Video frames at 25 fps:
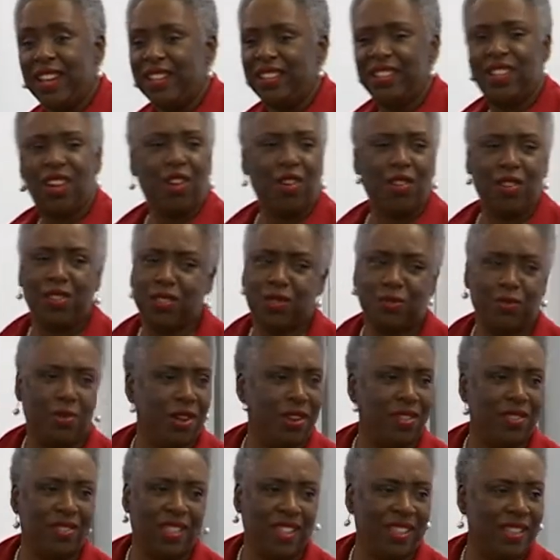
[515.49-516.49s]
Those
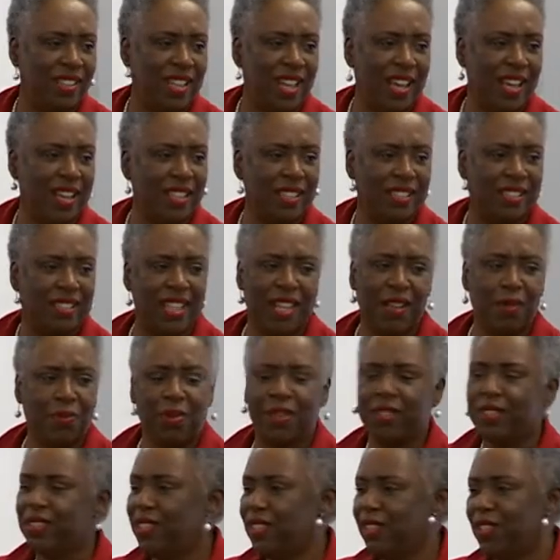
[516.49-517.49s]
were the days, they
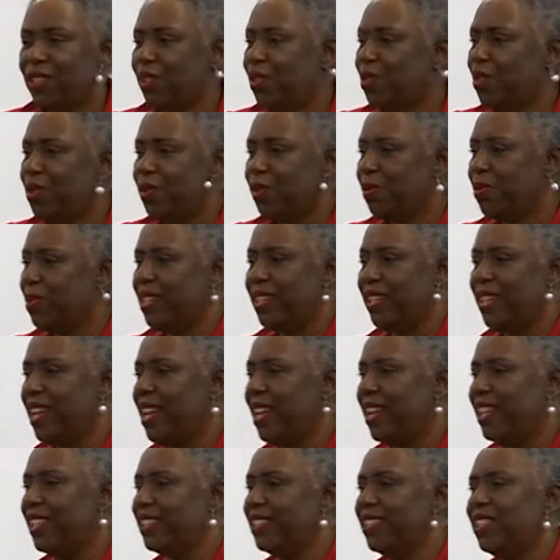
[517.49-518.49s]
were the glory
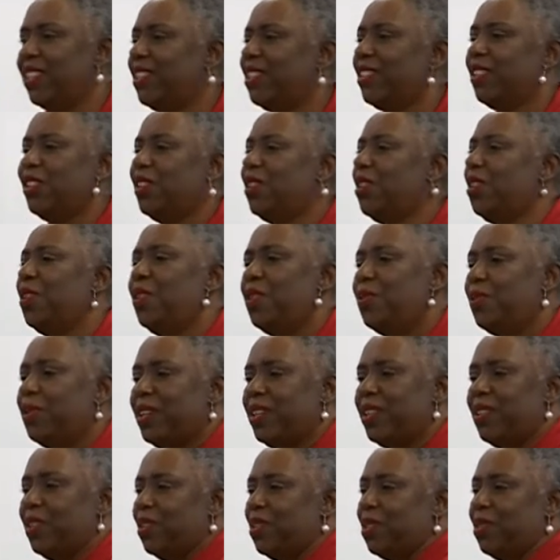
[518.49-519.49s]
days, the
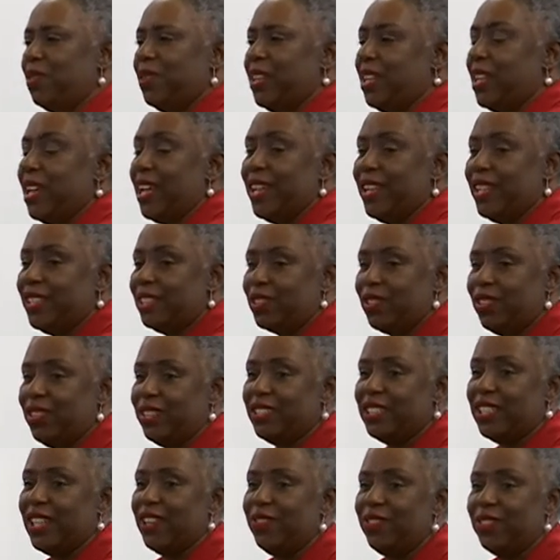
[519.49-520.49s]
glory, glory days
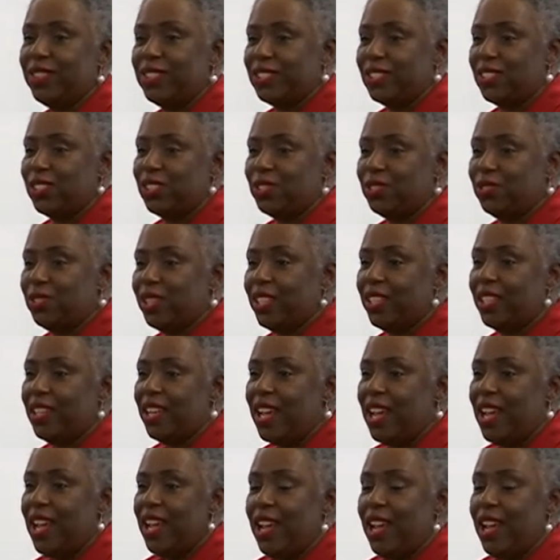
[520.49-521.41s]
on Jefferson Street.